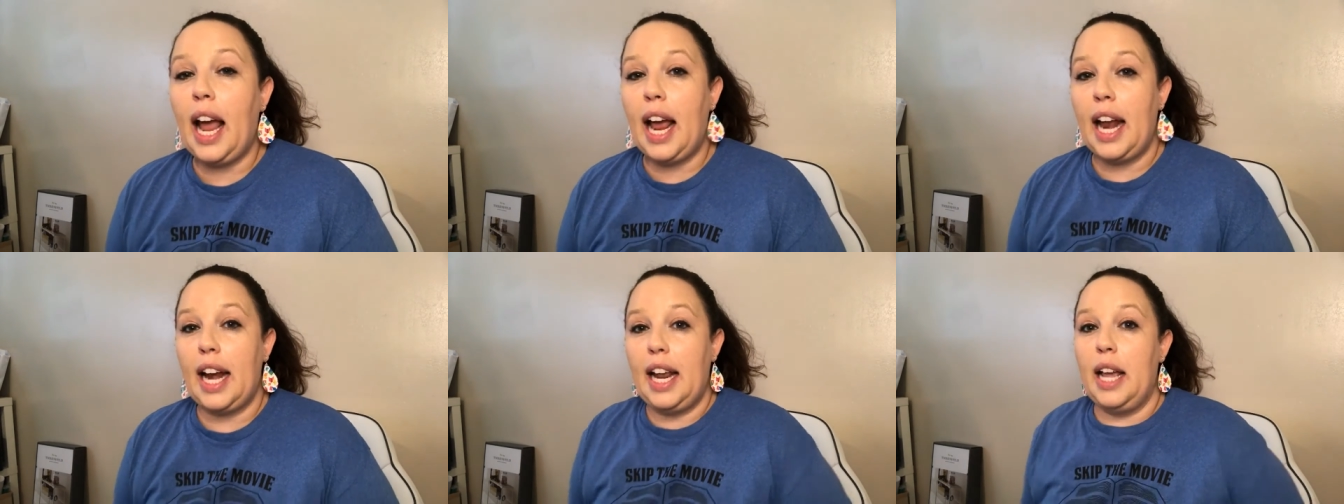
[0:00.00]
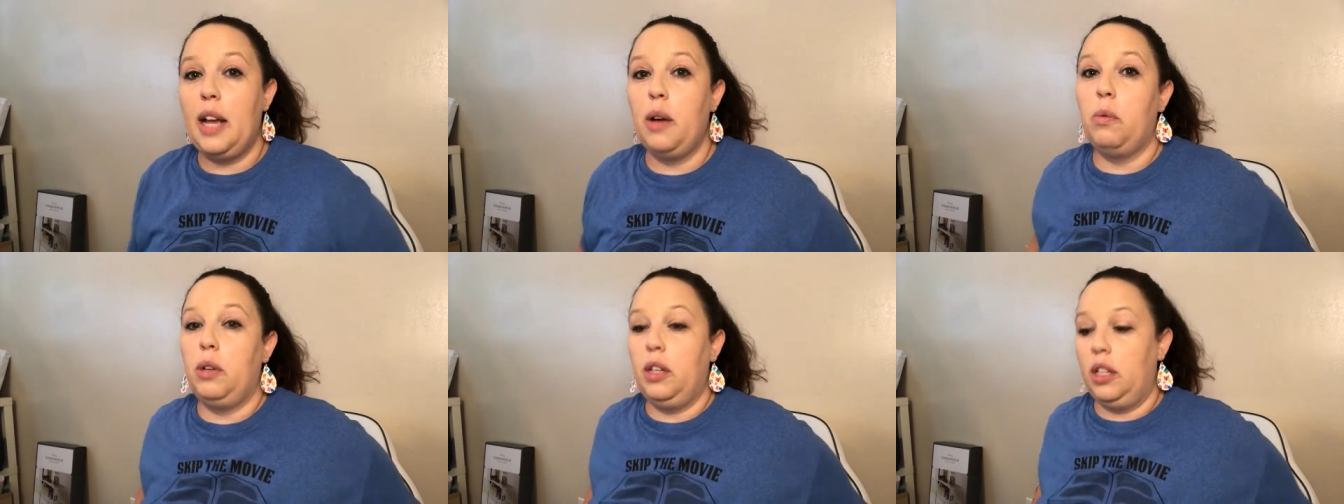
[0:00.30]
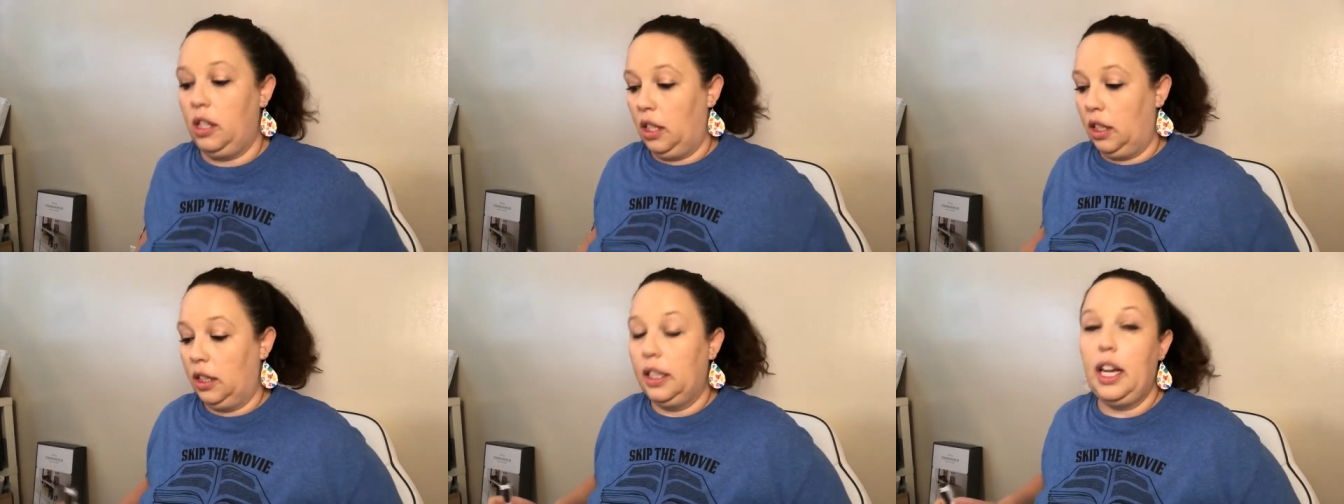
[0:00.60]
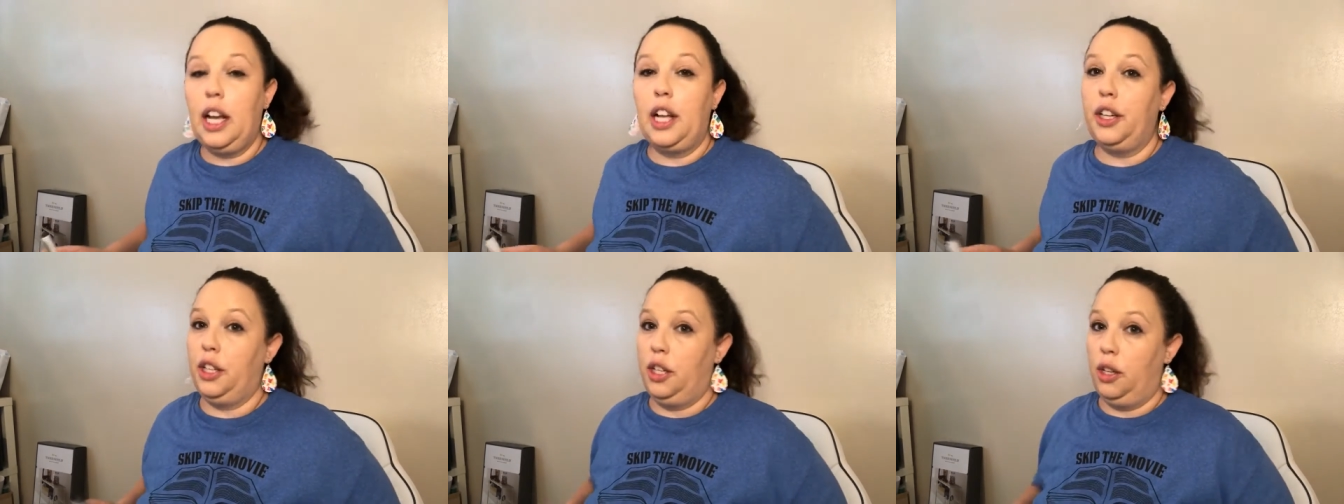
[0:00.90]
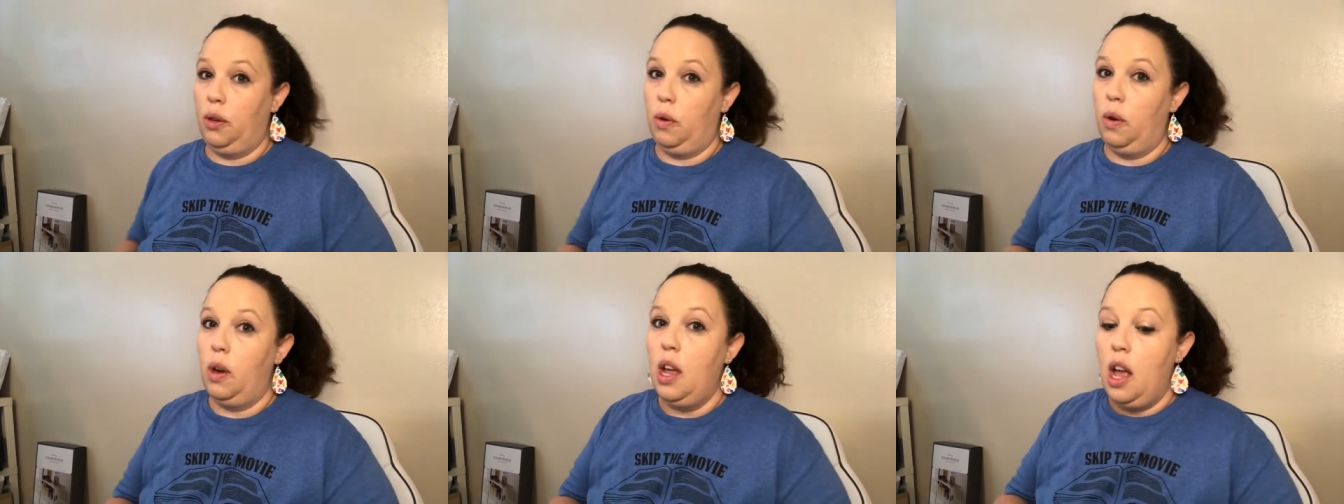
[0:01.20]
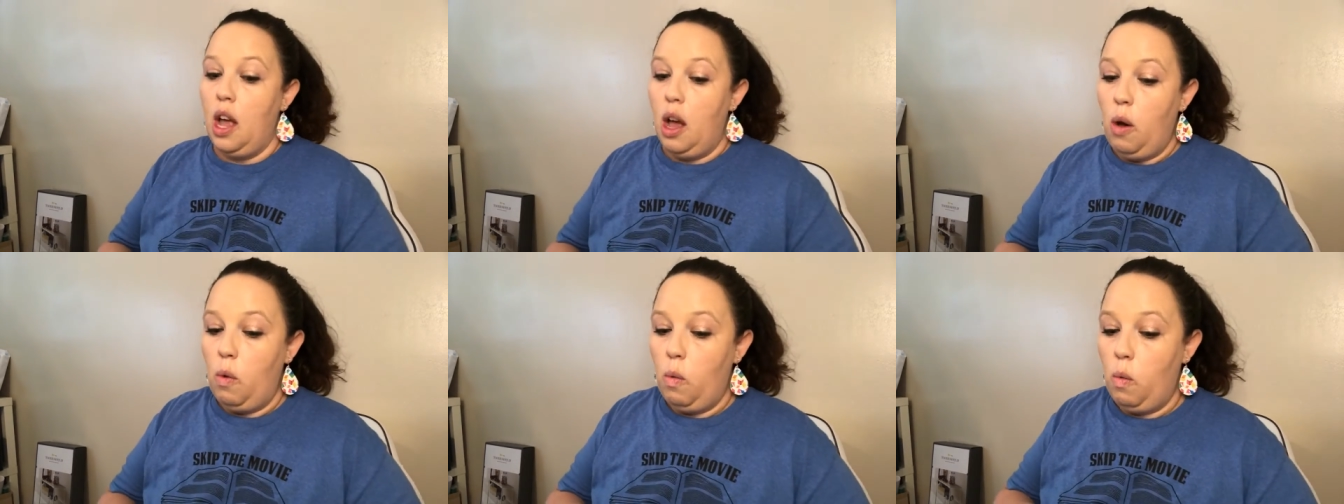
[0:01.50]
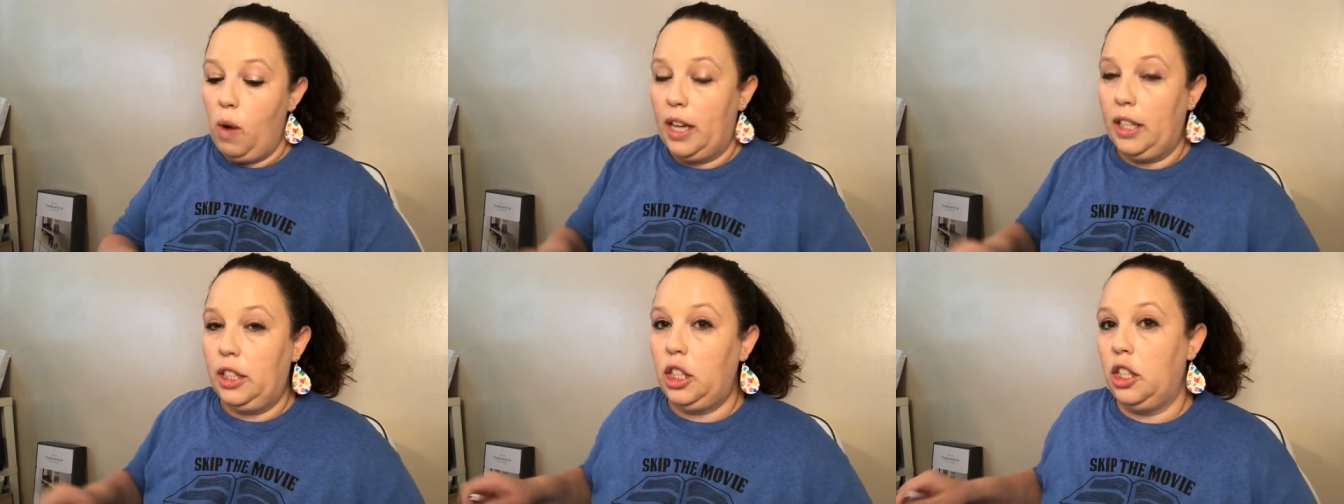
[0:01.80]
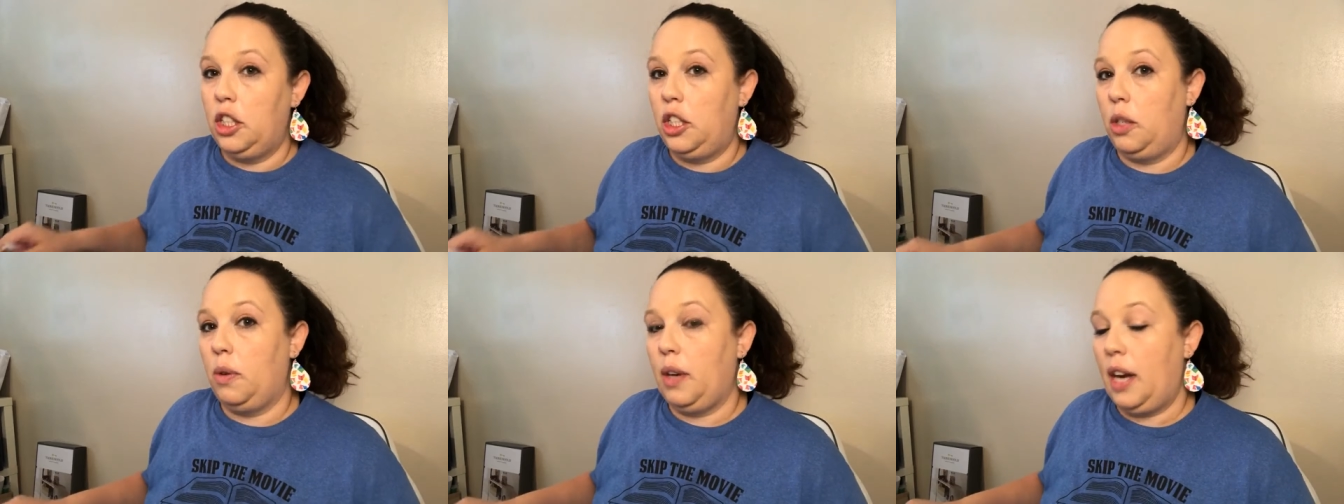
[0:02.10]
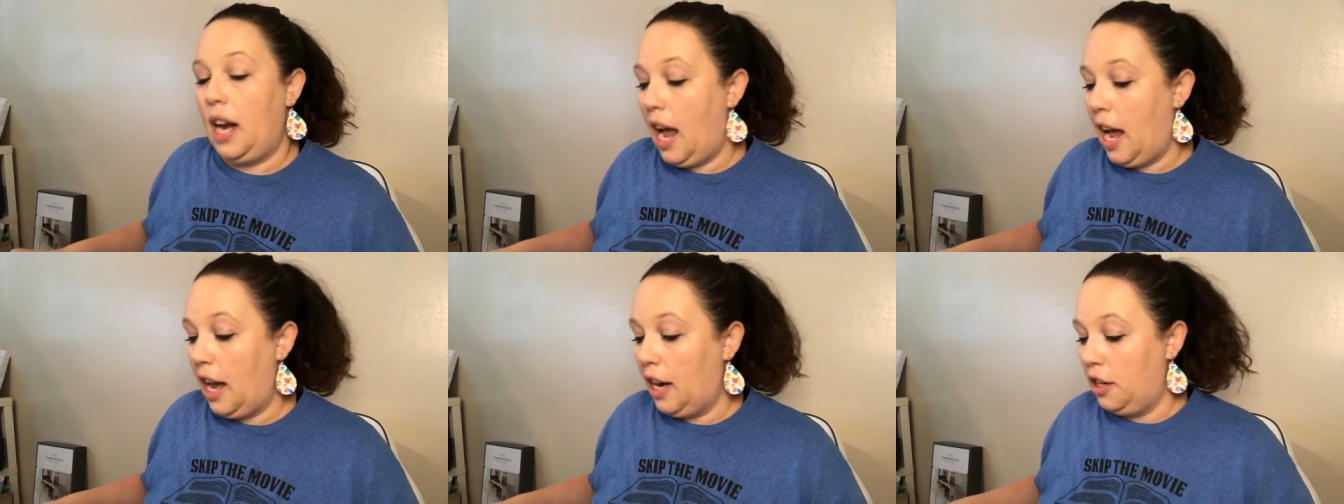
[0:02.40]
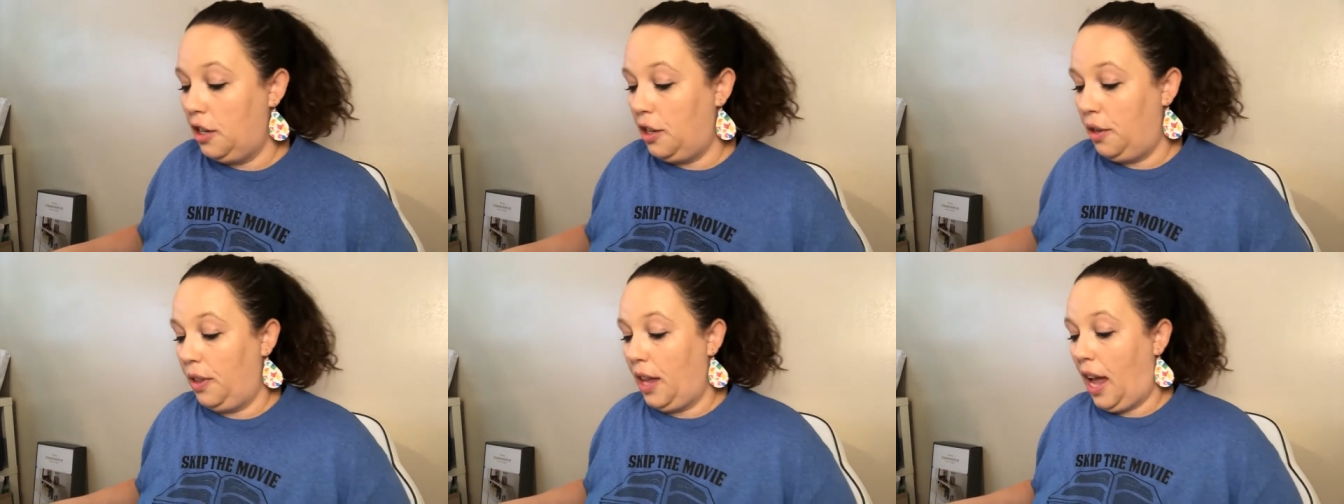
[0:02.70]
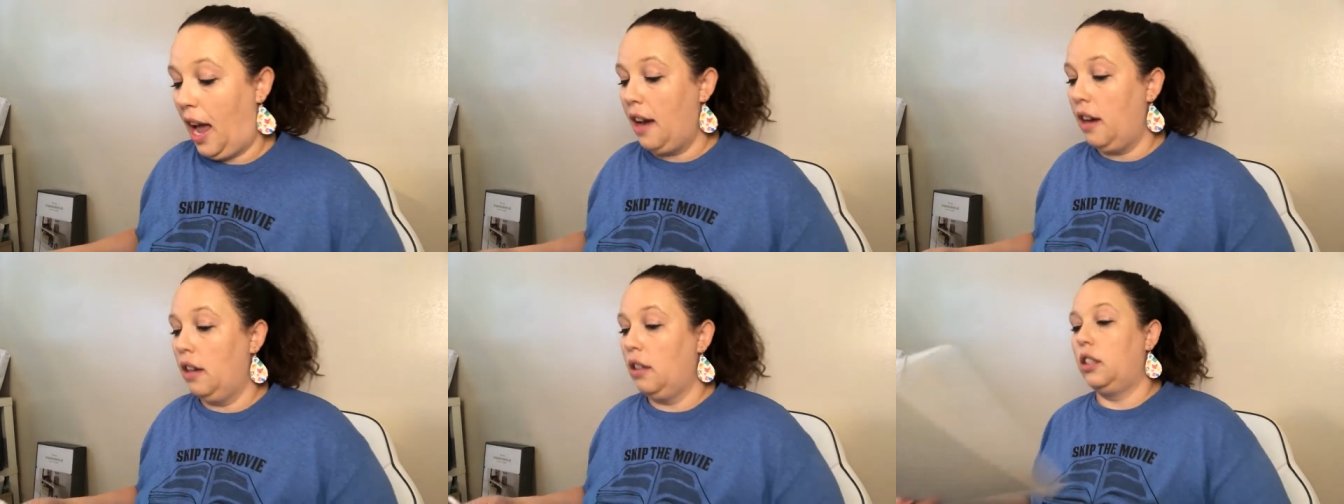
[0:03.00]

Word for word: and it will tell you what to do and how to do that.